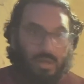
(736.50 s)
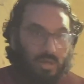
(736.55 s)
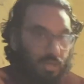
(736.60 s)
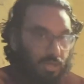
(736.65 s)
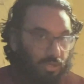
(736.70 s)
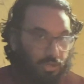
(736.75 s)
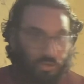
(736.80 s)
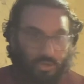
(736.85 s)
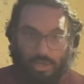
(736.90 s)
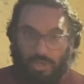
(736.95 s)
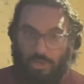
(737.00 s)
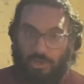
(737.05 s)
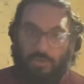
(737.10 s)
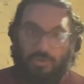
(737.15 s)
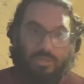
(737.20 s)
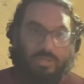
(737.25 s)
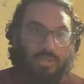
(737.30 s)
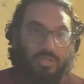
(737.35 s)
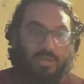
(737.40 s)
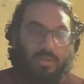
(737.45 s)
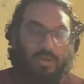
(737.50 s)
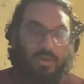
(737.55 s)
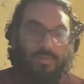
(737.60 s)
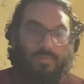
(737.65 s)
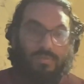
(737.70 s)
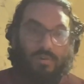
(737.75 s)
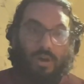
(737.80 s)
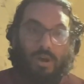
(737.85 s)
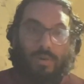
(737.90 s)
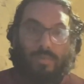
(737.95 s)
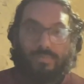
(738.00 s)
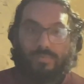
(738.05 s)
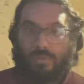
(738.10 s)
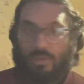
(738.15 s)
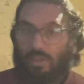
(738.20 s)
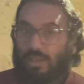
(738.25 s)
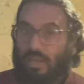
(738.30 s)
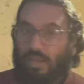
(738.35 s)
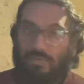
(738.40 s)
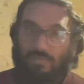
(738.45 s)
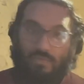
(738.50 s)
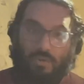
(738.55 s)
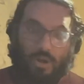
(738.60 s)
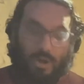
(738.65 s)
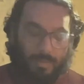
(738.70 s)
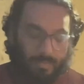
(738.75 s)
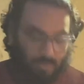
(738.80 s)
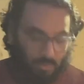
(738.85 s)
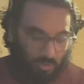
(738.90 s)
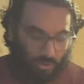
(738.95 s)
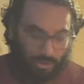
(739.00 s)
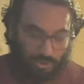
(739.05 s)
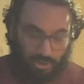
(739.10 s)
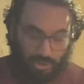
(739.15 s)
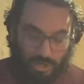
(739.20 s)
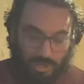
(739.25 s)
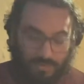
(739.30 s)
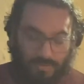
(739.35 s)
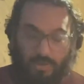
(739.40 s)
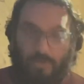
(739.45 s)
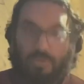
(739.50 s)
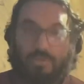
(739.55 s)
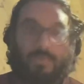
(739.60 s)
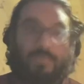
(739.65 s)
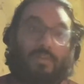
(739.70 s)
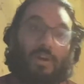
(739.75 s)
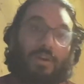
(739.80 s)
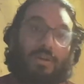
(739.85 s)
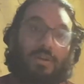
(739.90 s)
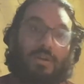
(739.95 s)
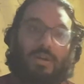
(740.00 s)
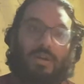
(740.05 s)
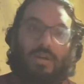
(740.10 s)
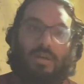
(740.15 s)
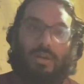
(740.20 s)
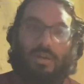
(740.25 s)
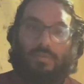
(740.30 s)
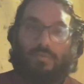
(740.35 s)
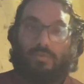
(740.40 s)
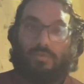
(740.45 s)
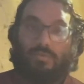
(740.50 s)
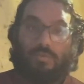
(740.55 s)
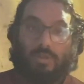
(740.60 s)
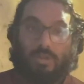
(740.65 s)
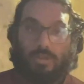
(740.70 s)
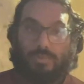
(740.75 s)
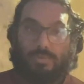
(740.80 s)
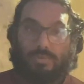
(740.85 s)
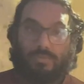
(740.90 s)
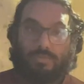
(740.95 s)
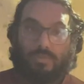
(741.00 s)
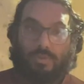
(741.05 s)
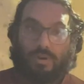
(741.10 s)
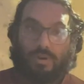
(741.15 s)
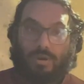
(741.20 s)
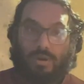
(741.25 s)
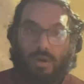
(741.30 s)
You can use a rum, a light rum, or you can even use a vodka if you really prefer.